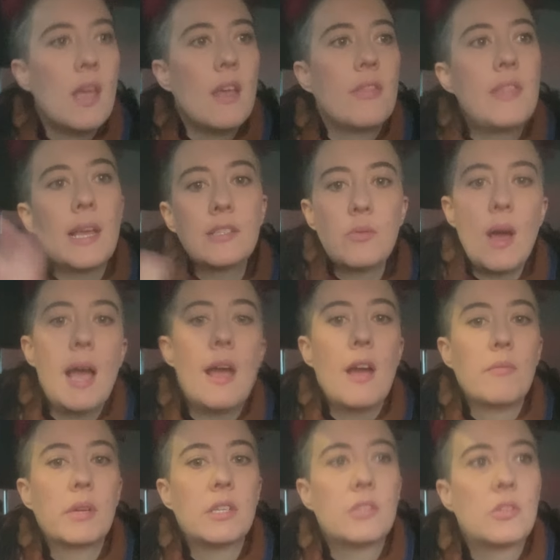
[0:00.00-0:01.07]
that's why
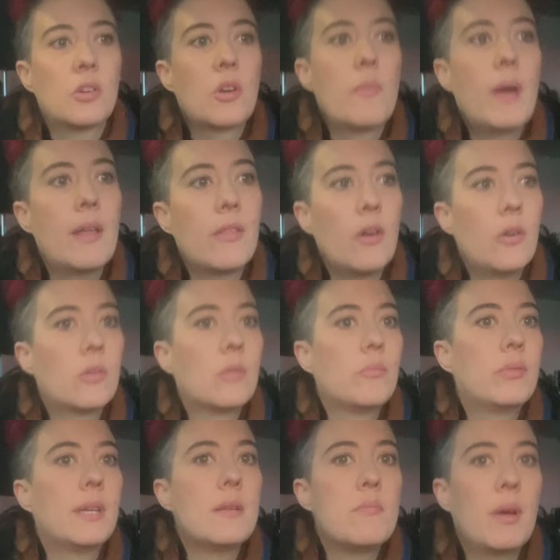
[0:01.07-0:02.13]
I'm going to talk about the whole
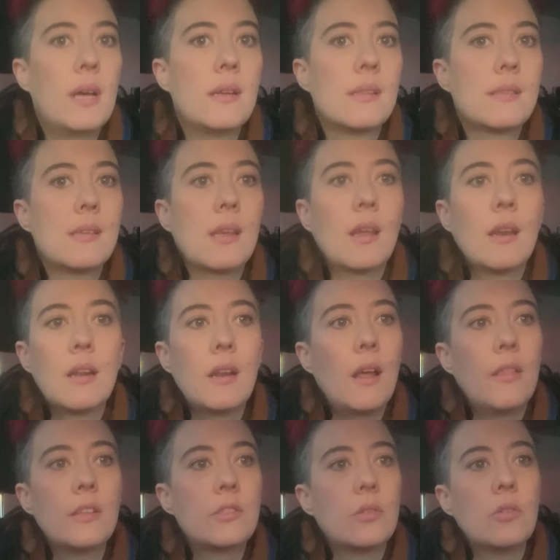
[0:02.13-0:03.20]
complete and balancing in
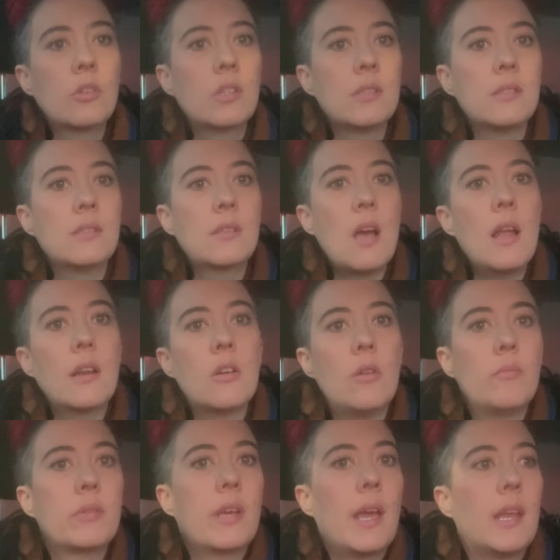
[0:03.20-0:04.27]
another talk, because it's kind of
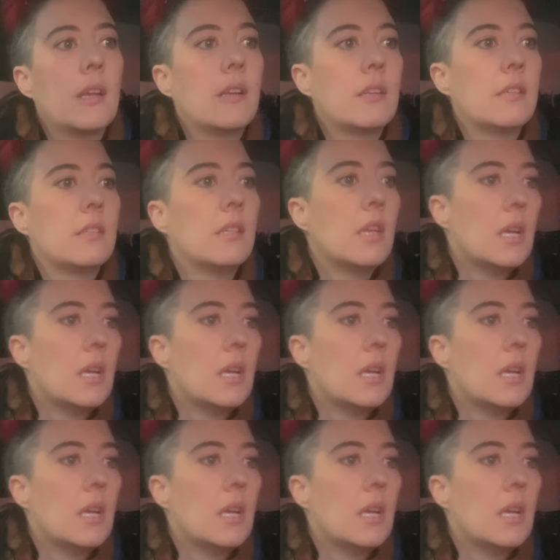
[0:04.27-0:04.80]
complicated and